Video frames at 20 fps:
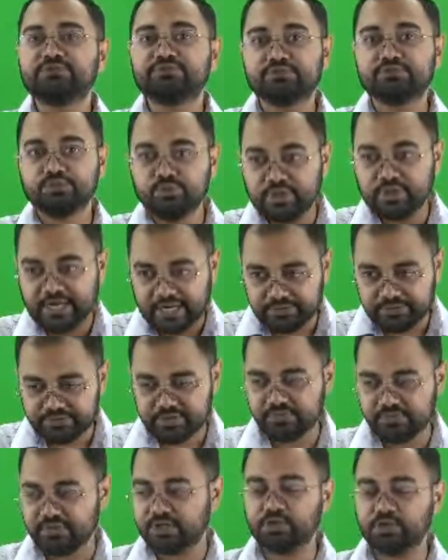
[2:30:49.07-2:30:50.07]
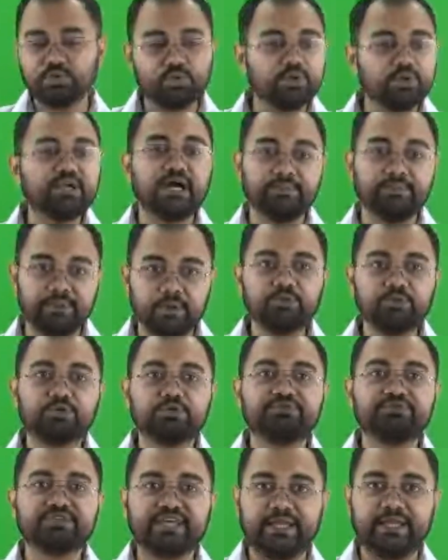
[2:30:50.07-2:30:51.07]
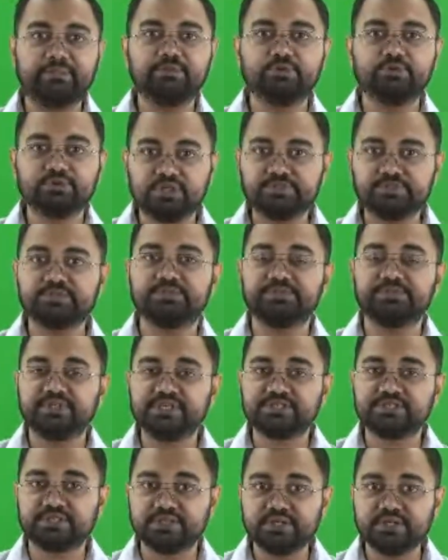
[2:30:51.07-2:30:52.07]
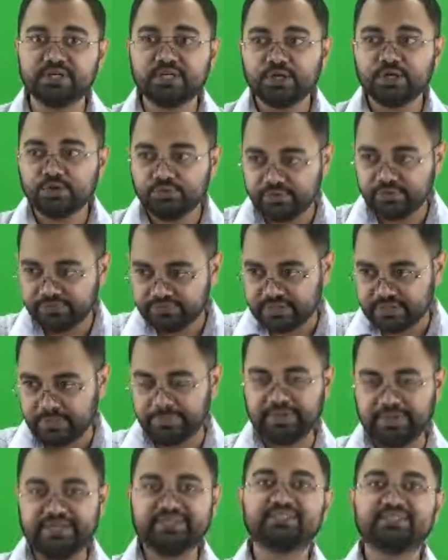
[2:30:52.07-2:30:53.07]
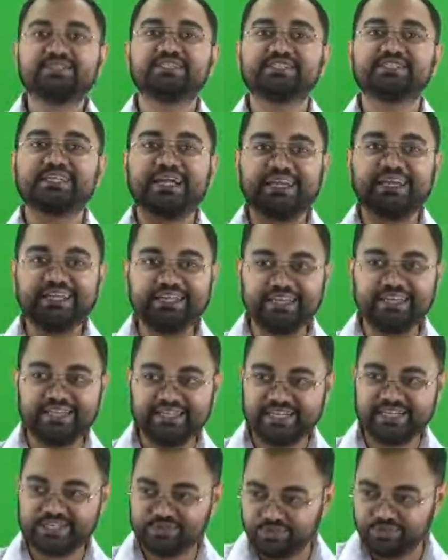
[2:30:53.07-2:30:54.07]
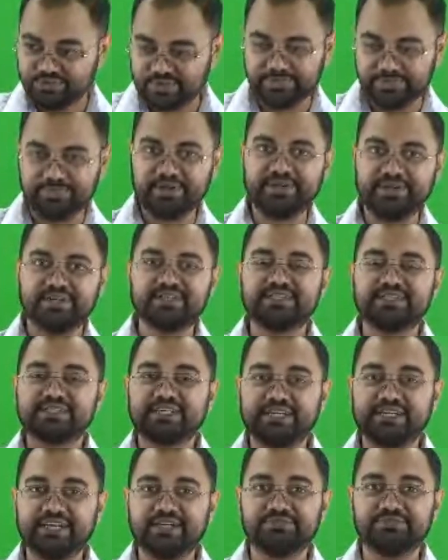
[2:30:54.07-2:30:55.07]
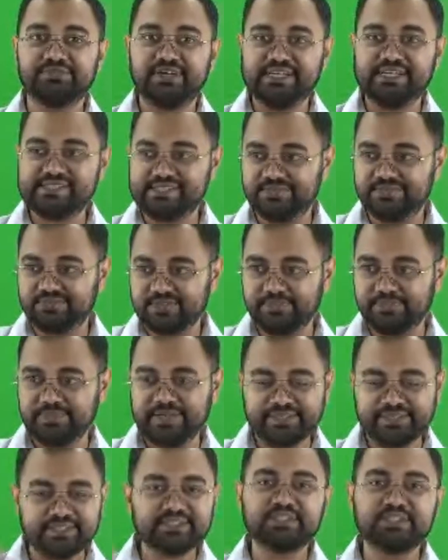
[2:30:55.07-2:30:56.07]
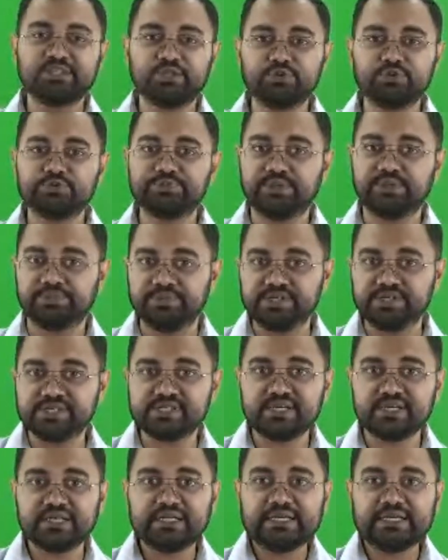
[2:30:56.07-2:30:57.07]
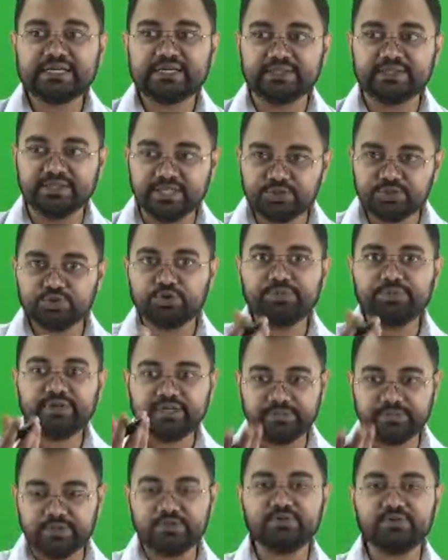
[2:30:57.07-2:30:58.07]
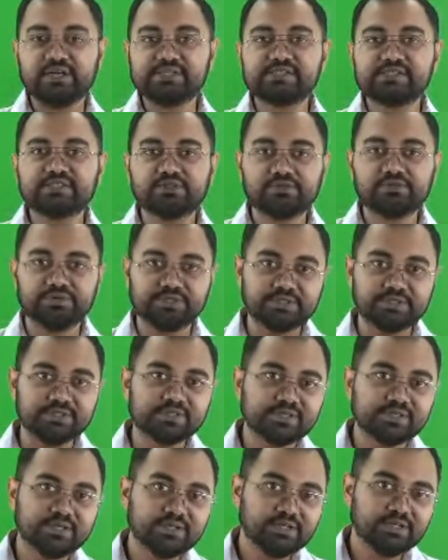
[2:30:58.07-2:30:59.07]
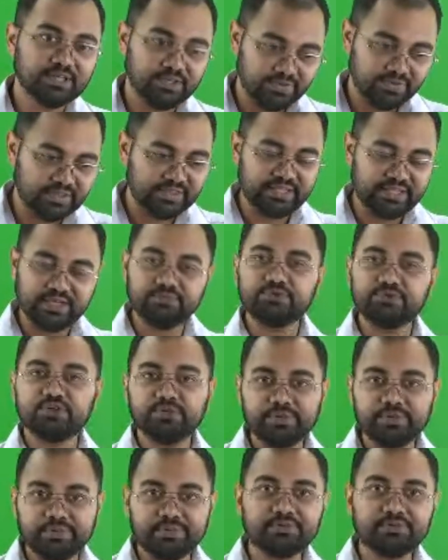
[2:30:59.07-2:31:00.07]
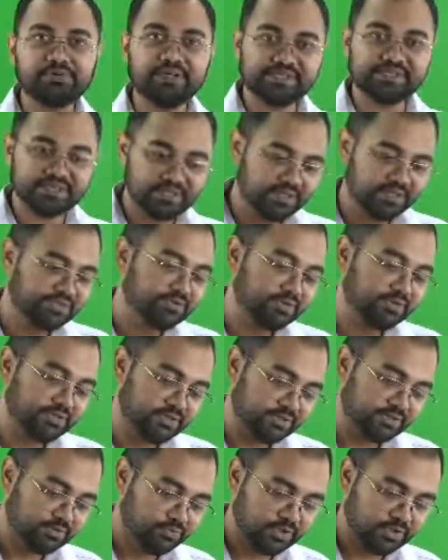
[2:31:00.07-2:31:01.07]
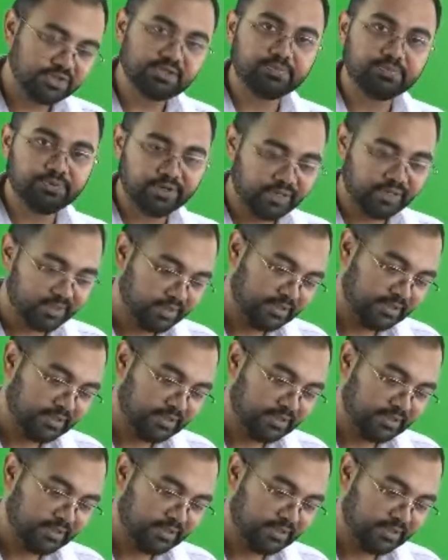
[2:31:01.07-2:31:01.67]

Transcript: who have given good amount of time to their preparation, who have completed the static areas, who have completed the current affairs, they've completed the newspapers, they should be able to answer the questions. Even they wouldn't be able to answer these questions, so what's the point?